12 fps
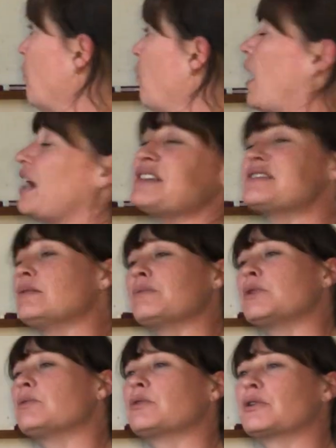Why some
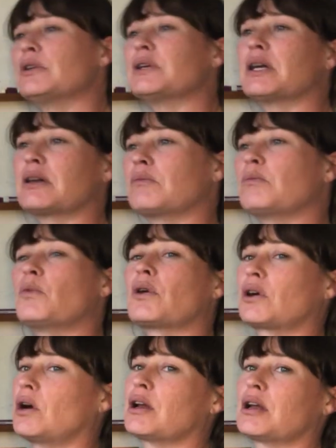people could get more
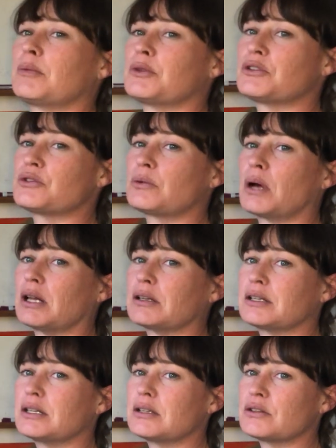caught up in the
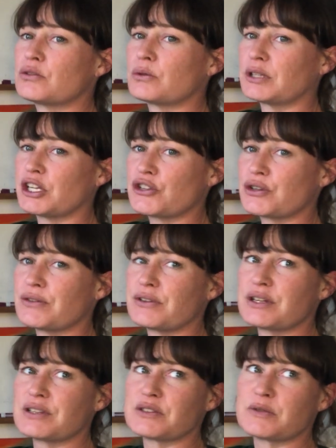duality, the dual nature of
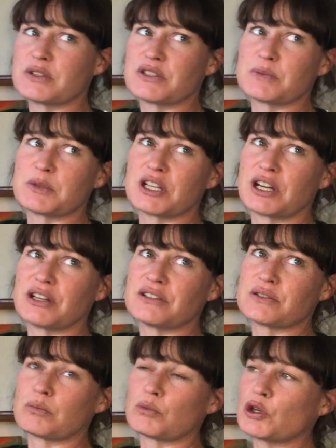things, is because
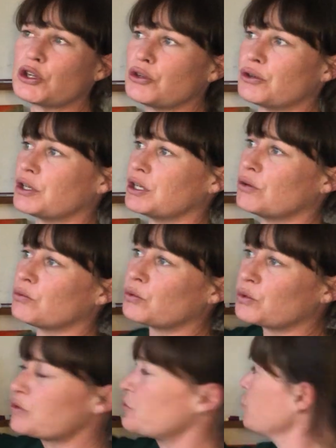Mercury
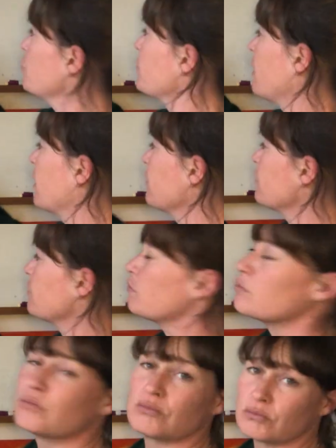rules 2 signs,
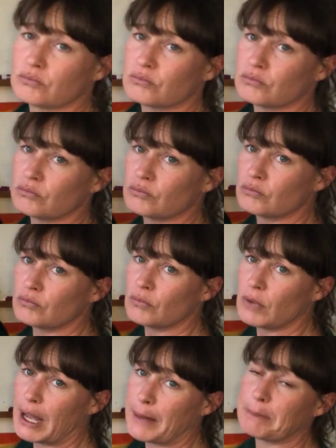
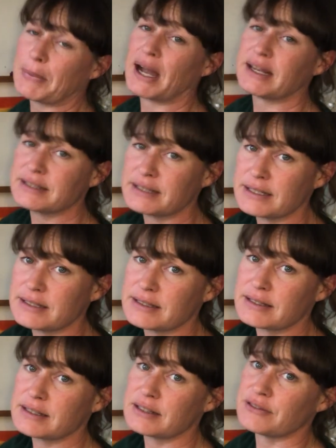and Pisces,
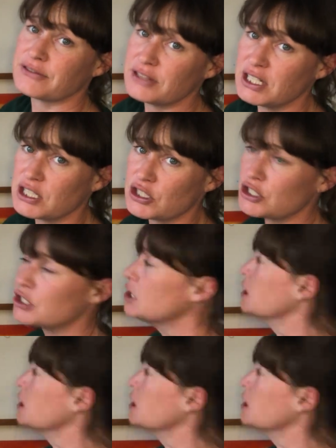the fish,